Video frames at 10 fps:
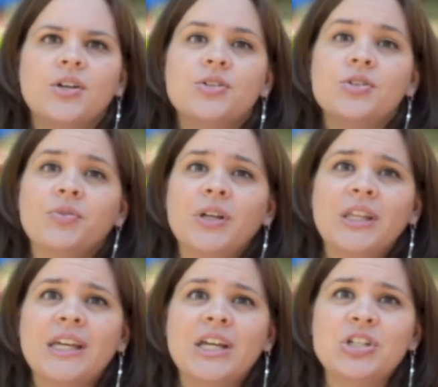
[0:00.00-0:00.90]
So
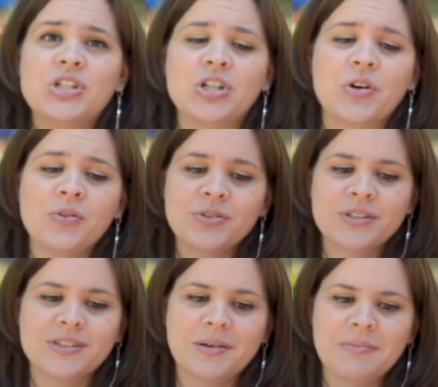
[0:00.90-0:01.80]
really, it
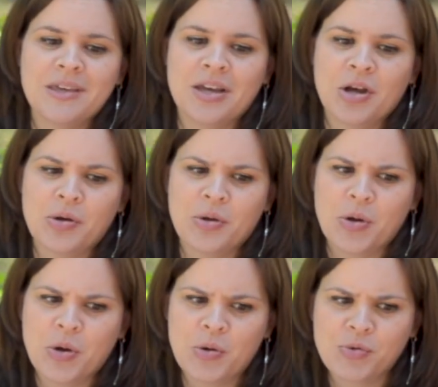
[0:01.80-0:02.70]
shows something
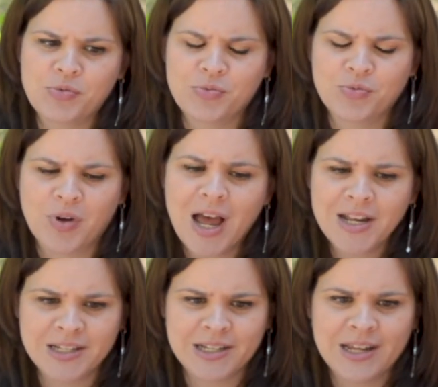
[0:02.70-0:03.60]

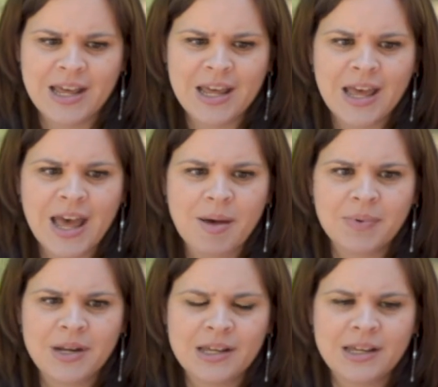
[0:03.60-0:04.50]
rotten
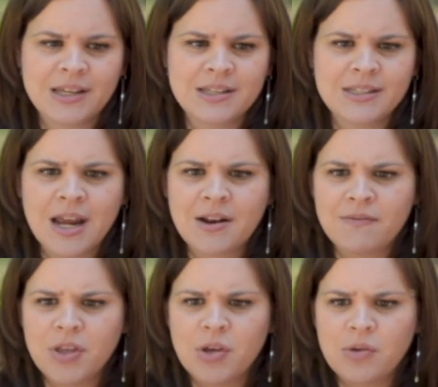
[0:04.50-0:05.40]
happening inside of
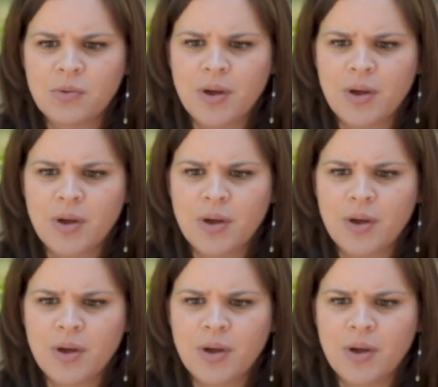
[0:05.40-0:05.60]
you.